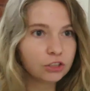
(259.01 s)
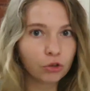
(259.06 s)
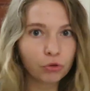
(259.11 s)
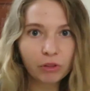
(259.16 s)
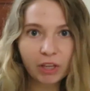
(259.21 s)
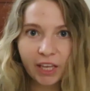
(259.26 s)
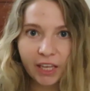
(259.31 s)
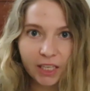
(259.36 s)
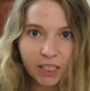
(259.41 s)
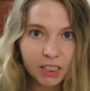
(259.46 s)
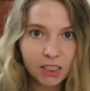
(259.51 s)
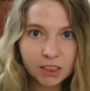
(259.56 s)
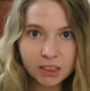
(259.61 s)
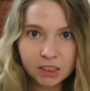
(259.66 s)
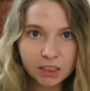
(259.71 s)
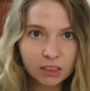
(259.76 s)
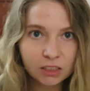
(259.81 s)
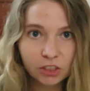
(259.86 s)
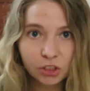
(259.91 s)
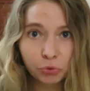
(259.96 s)
don't like
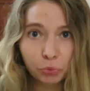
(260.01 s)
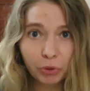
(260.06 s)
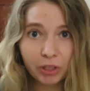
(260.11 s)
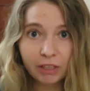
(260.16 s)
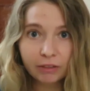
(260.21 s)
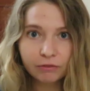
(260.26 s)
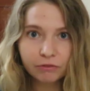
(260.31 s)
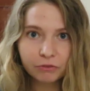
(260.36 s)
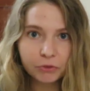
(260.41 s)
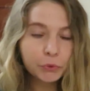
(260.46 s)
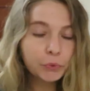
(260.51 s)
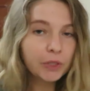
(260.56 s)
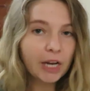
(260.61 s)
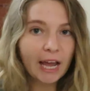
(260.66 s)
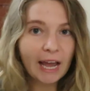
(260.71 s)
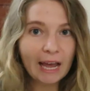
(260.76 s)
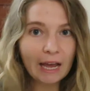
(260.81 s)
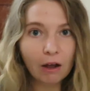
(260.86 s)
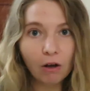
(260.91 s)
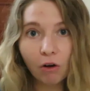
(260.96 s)
sweet
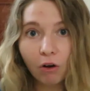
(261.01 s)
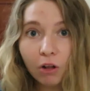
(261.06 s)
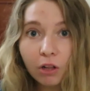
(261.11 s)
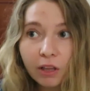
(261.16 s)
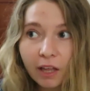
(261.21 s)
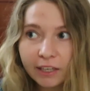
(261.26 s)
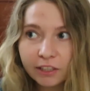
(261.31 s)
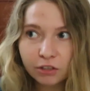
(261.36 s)
food at all.